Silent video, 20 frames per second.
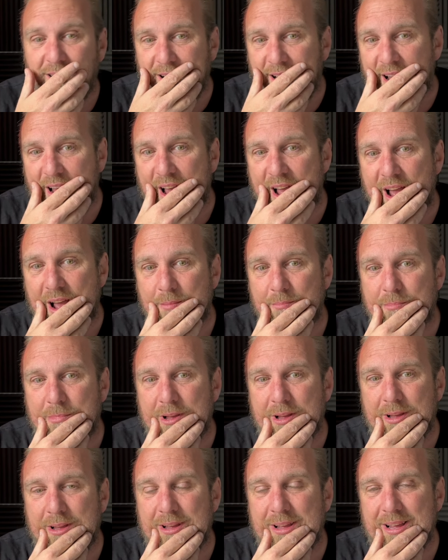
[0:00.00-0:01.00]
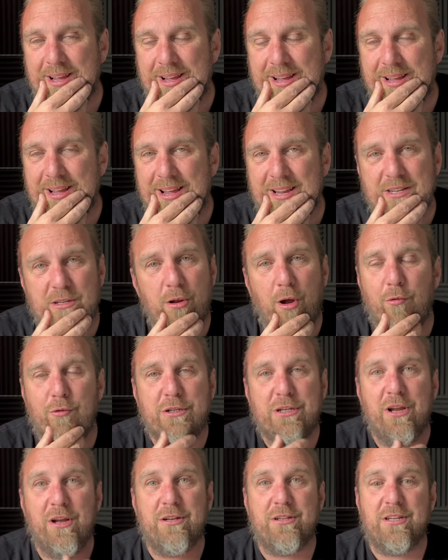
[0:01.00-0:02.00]
It's not a
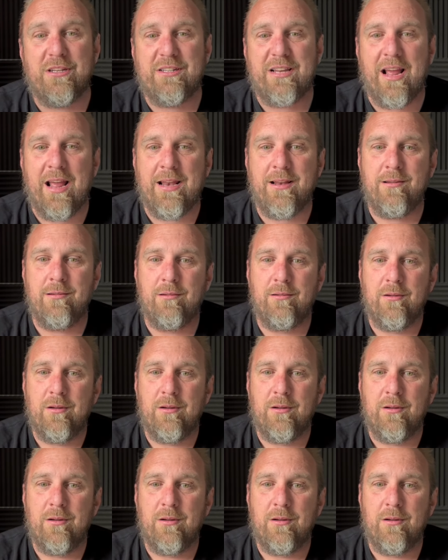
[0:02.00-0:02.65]
return to 10